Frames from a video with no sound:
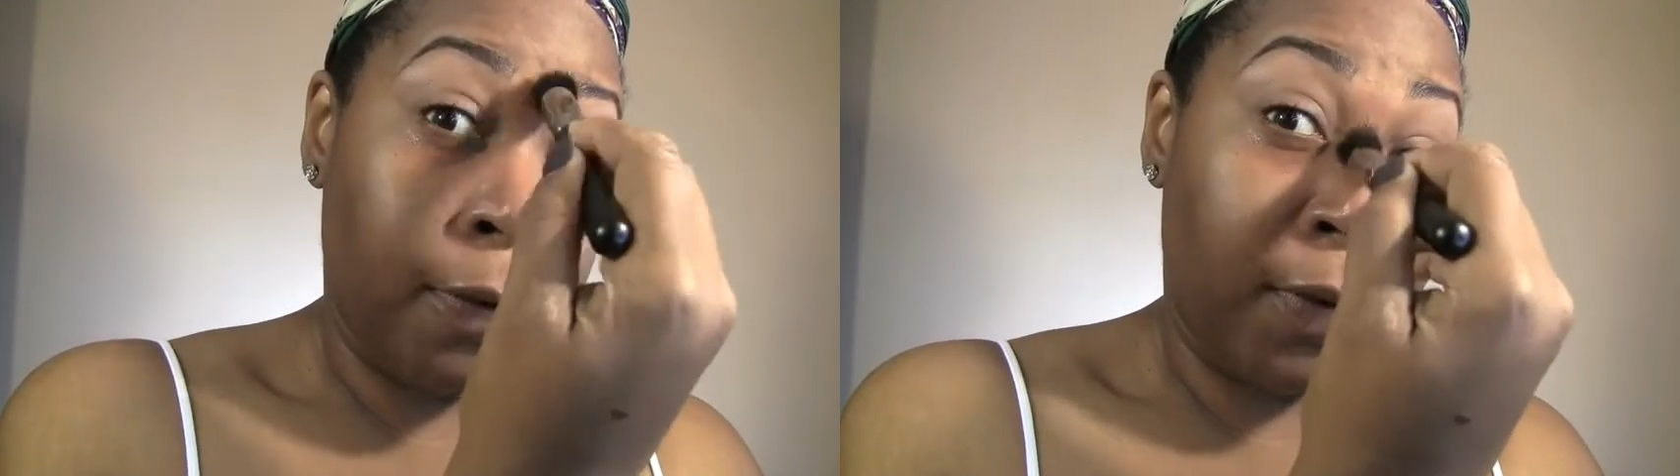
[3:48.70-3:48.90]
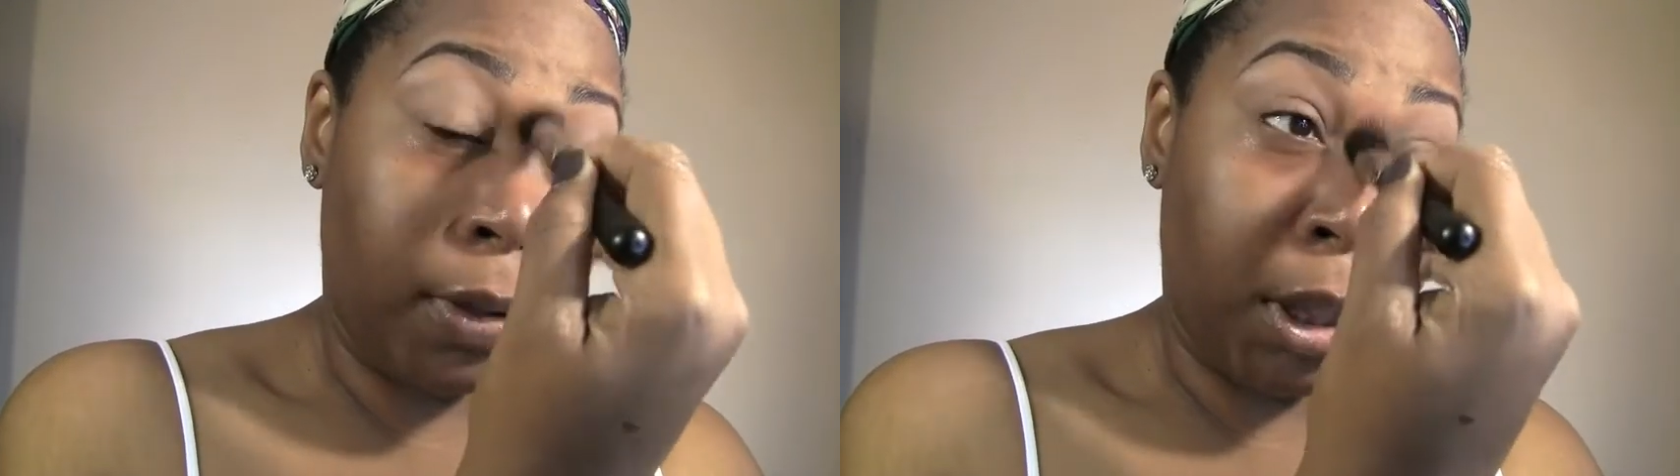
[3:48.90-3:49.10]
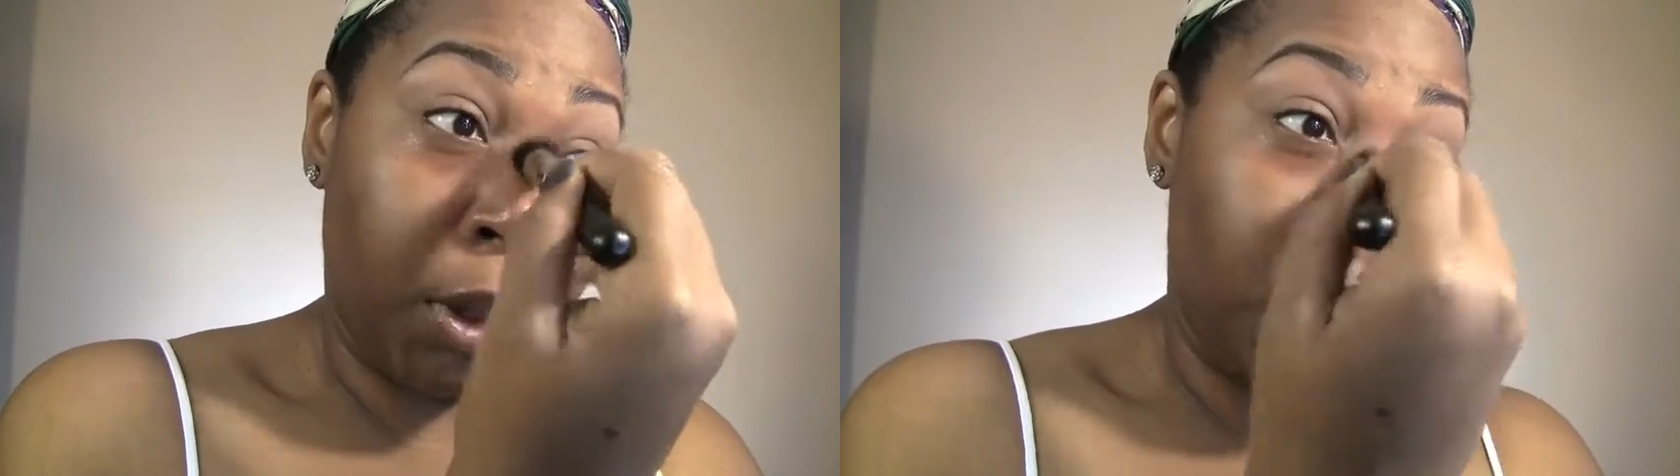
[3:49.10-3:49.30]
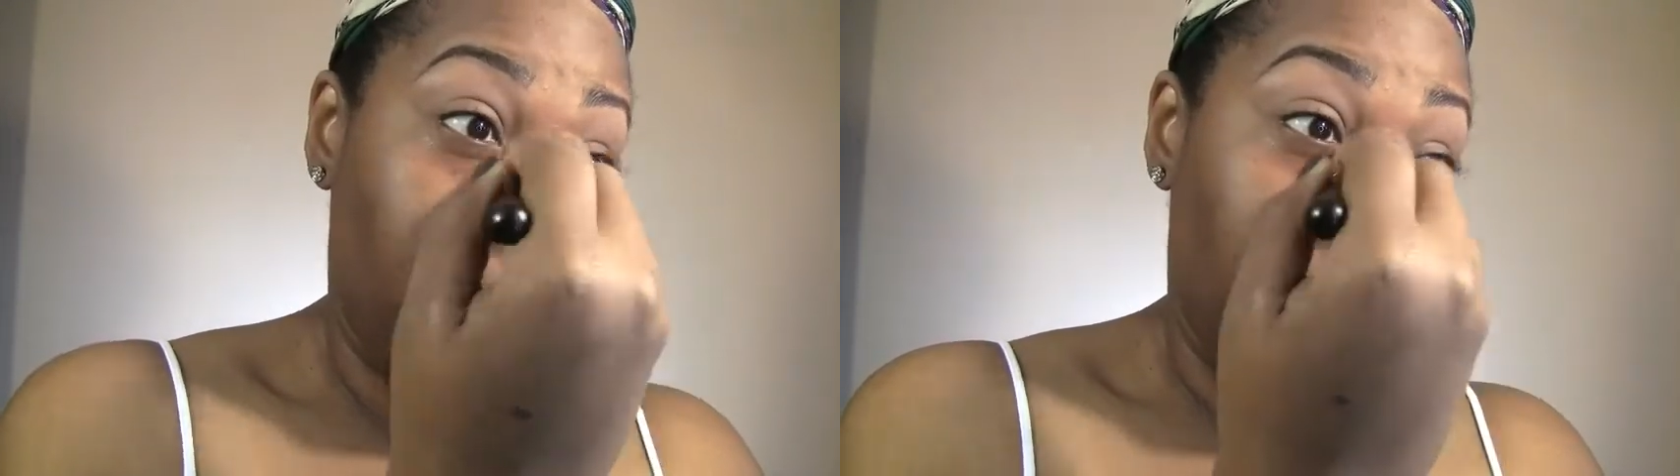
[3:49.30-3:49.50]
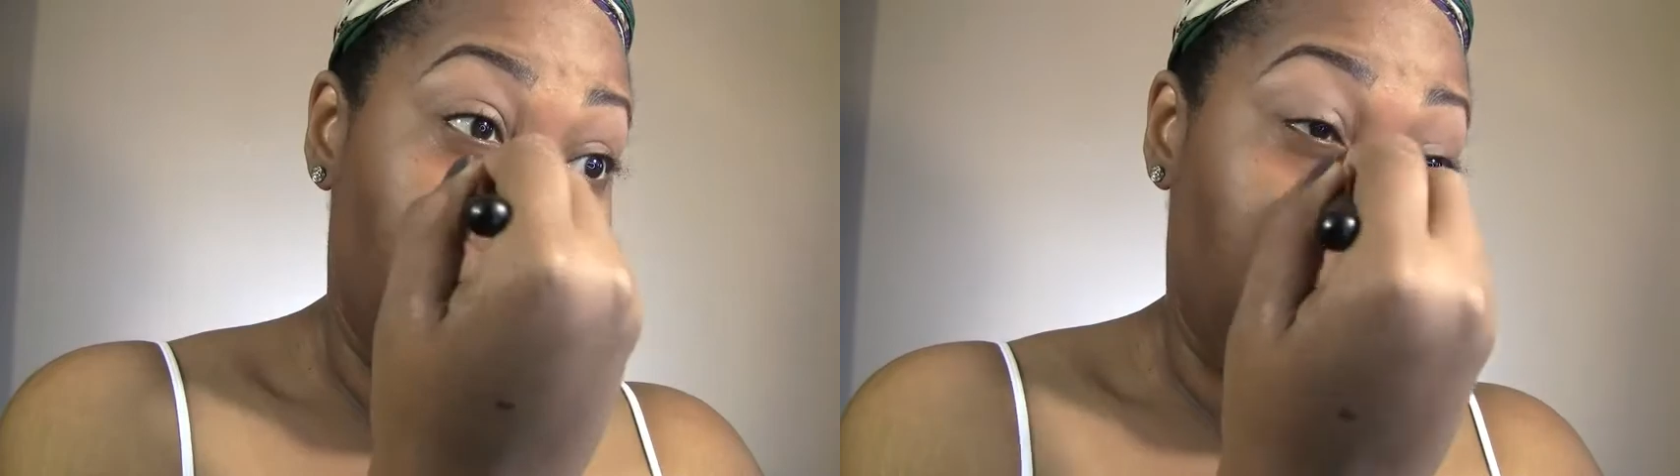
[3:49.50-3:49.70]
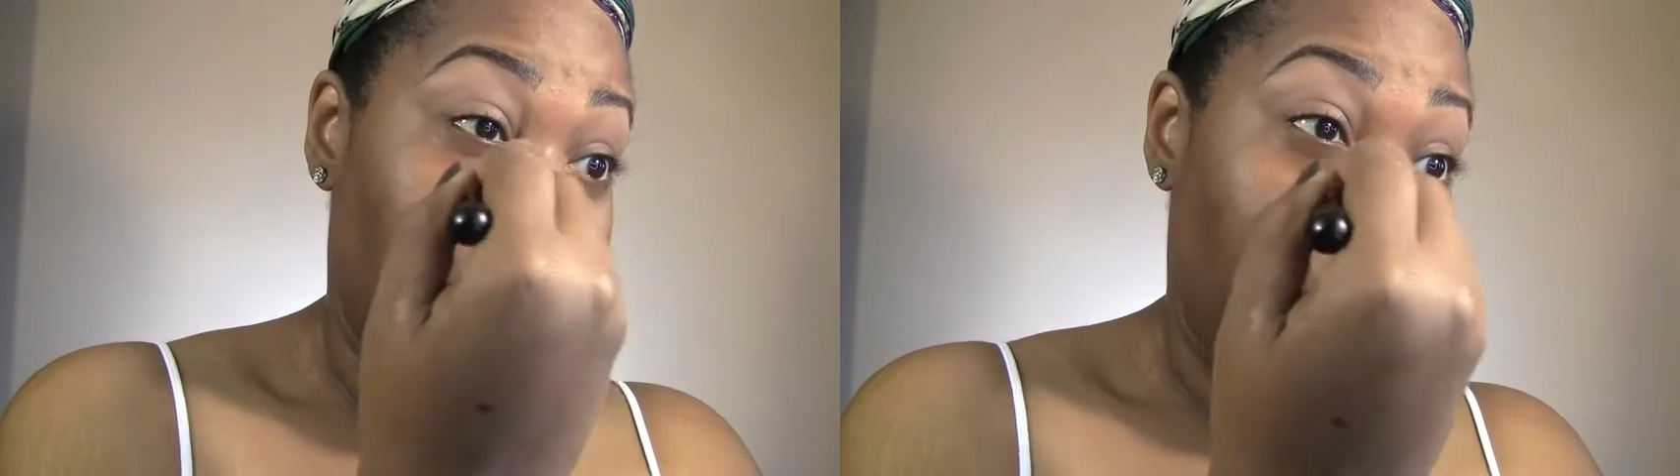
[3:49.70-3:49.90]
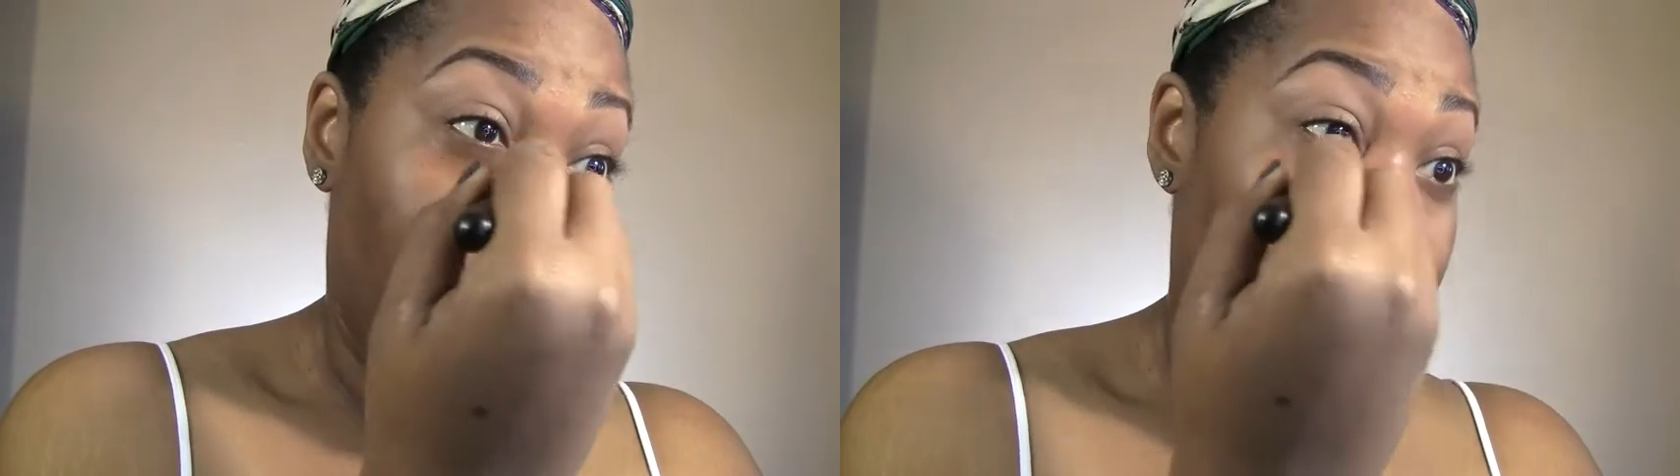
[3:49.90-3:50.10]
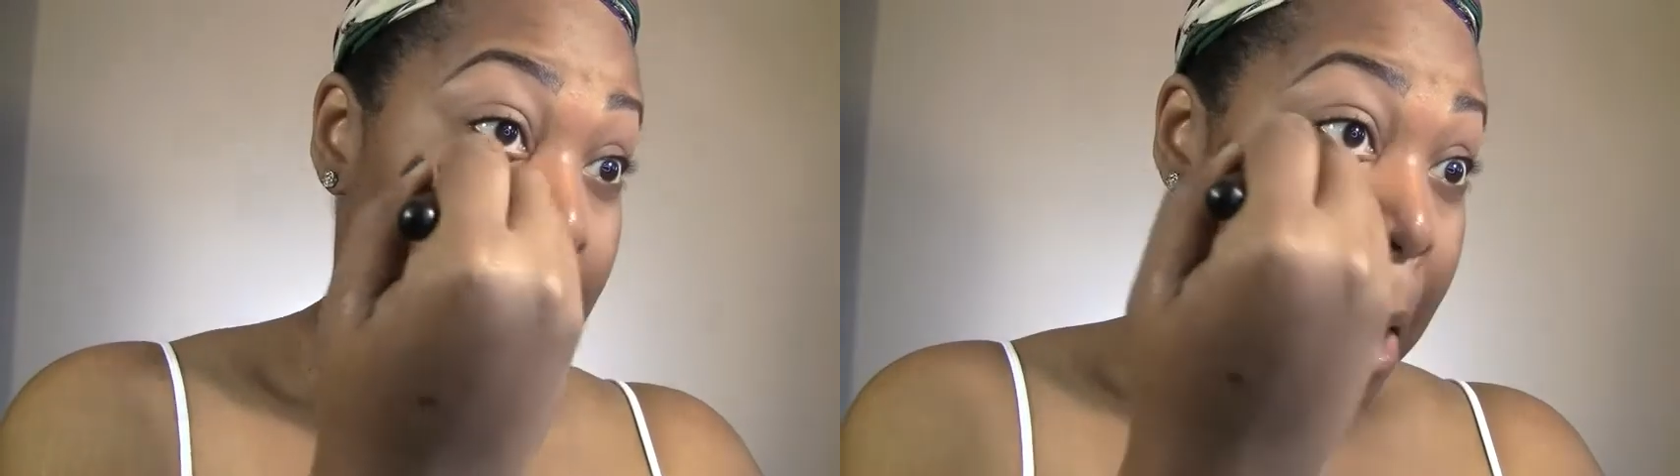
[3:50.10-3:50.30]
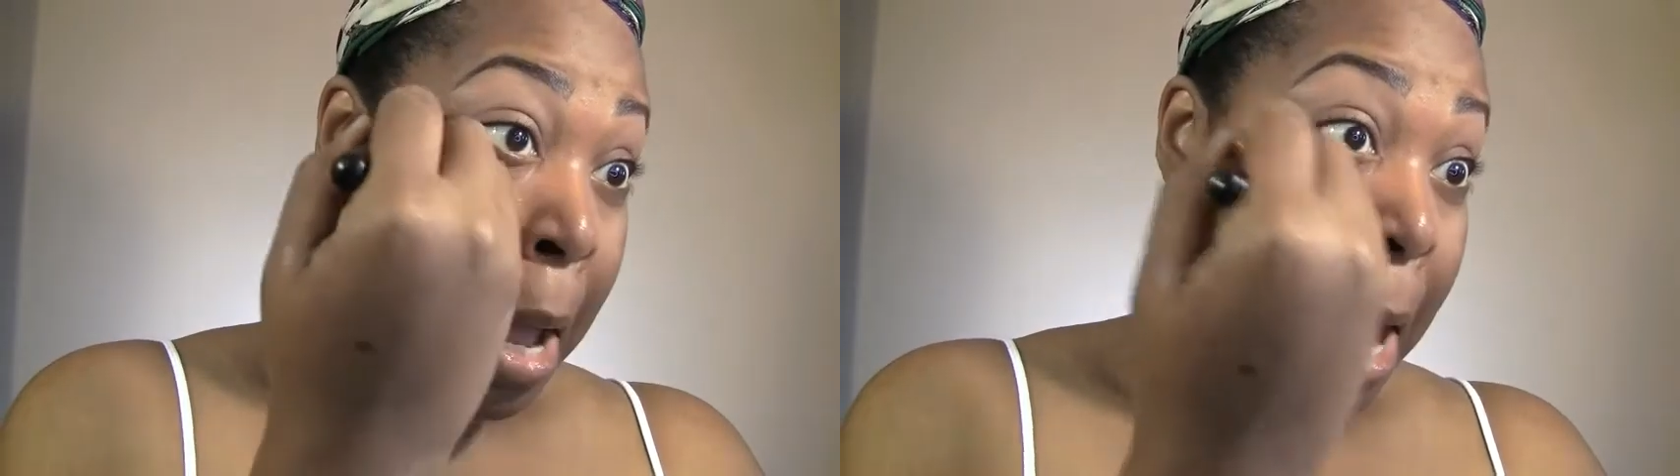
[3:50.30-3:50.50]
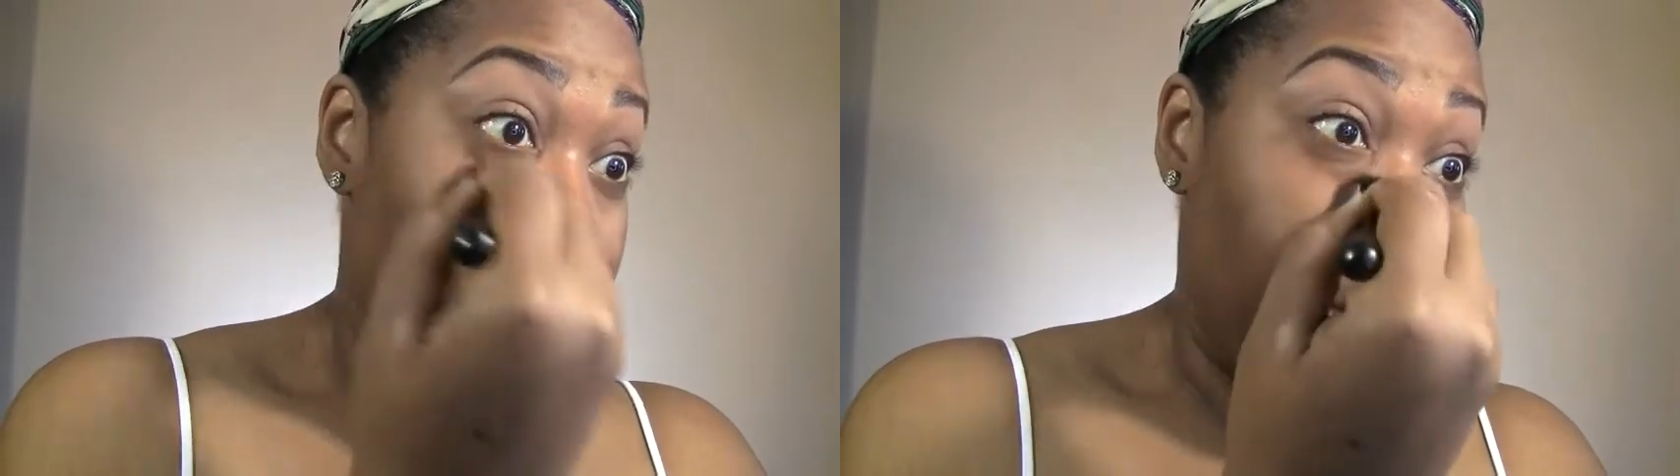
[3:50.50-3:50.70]
foundation,
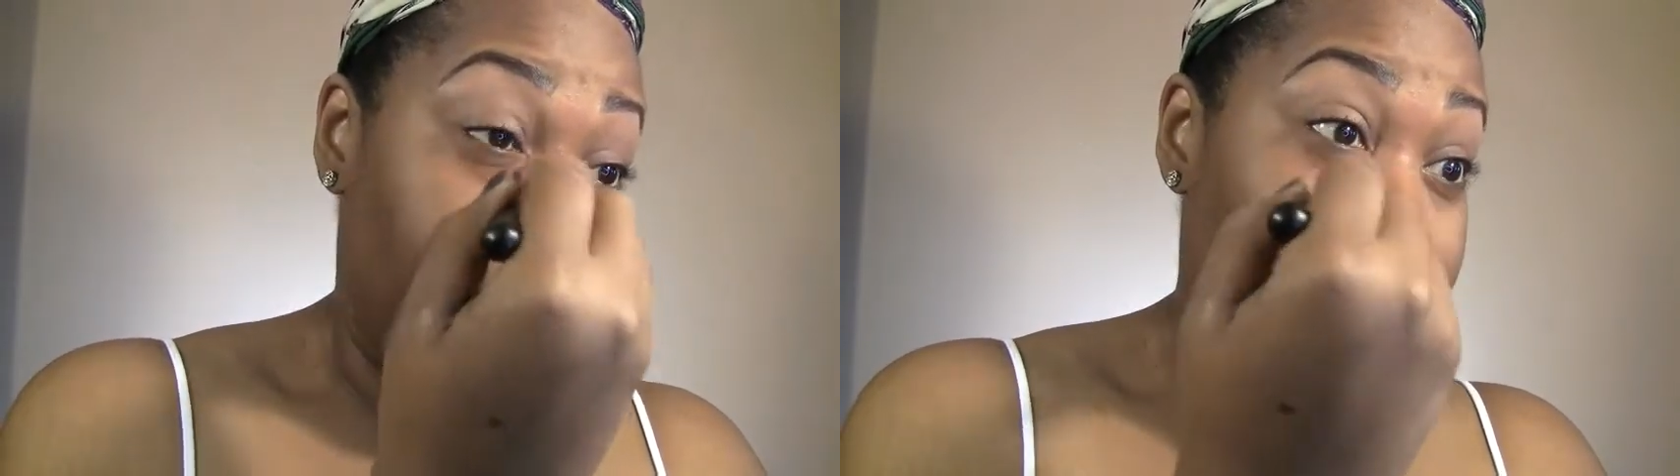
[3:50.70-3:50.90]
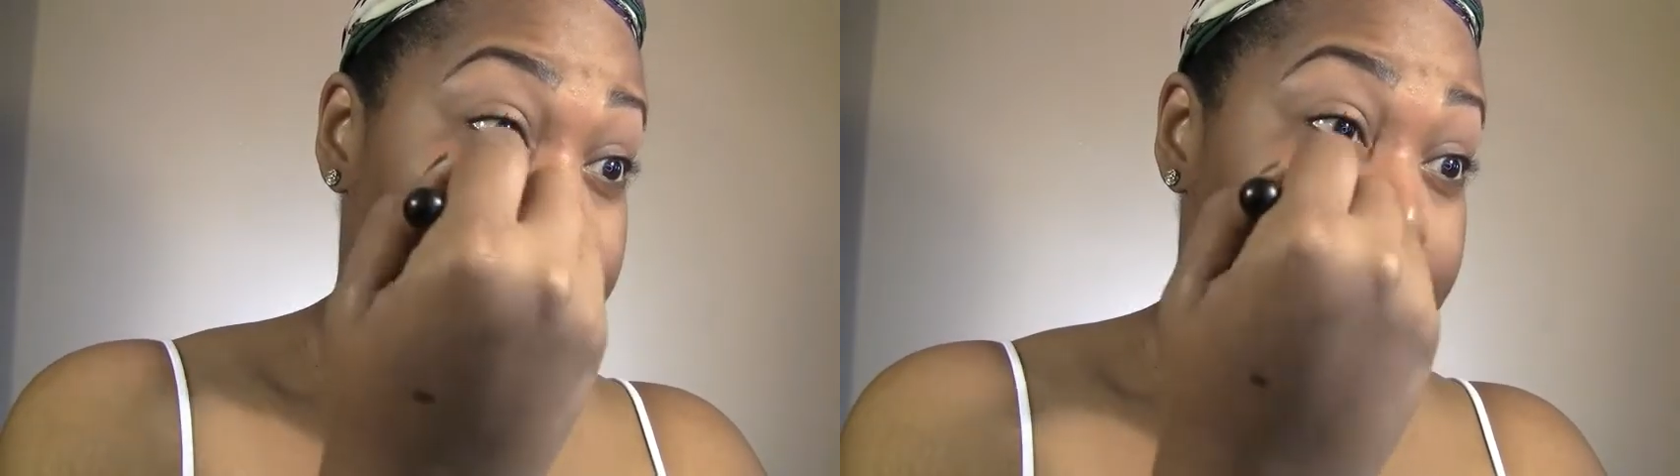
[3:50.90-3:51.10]
because